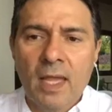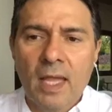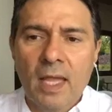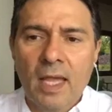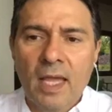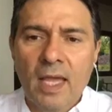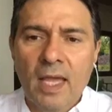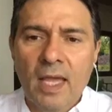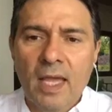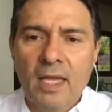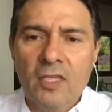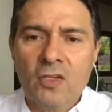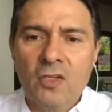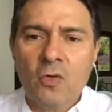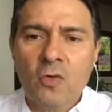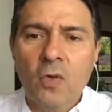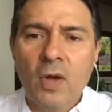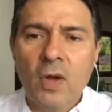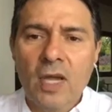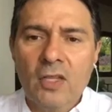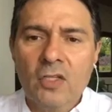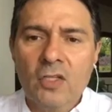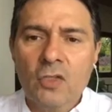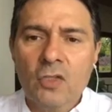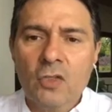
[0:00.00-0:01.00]
and
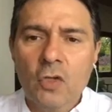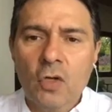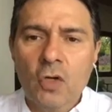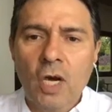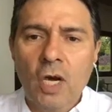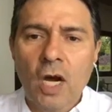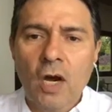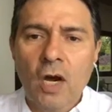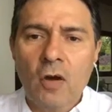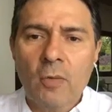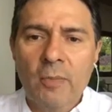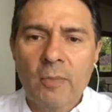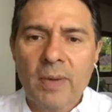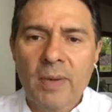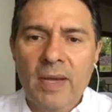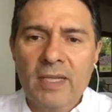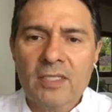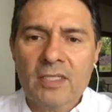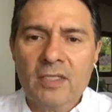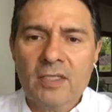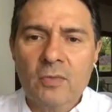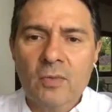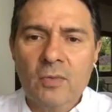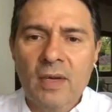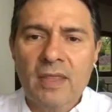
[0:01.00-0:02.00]
trying to do our
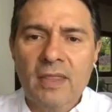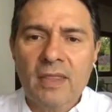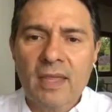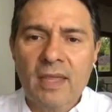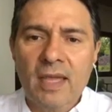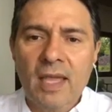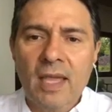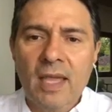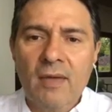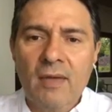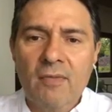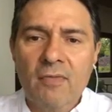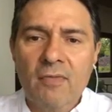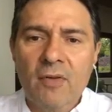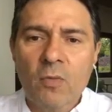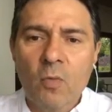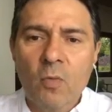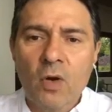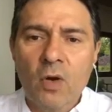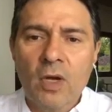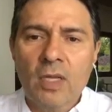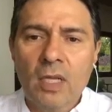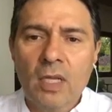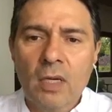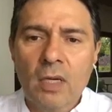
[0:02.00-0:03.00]
best with every
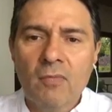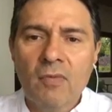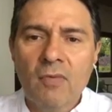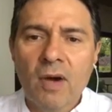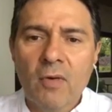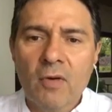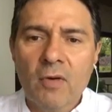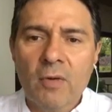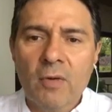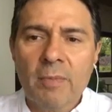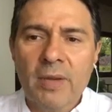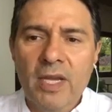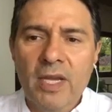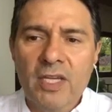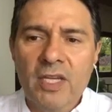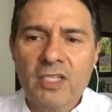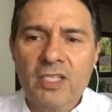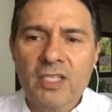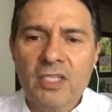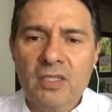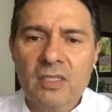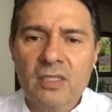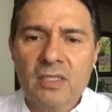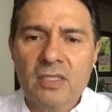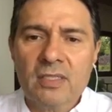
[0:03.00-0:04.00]
one of our
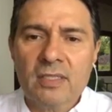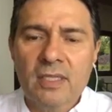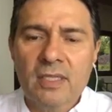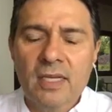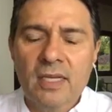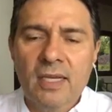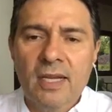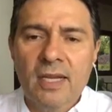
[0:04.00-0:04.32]
patients,